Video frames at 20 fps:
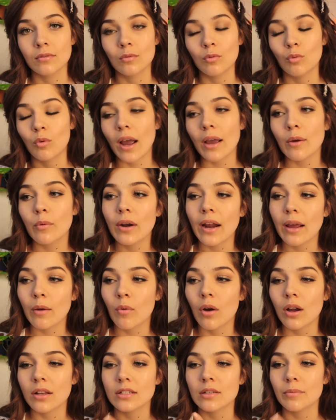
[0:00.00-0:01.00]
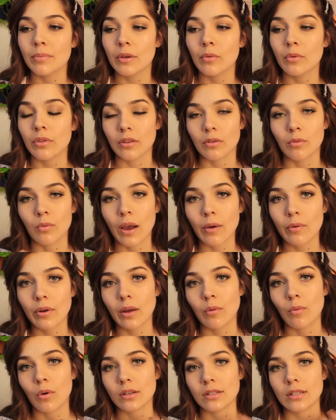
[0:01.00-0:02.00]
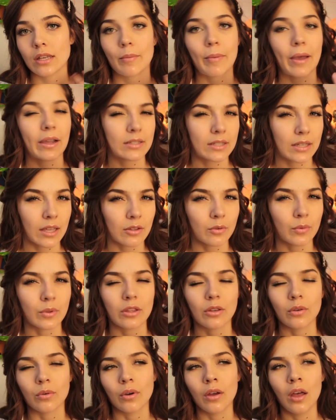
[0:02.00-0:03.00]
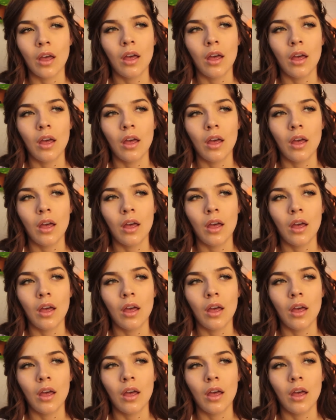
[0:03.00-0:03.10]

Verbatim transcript: Why would I want to be with you? Why would I want to get back together with you?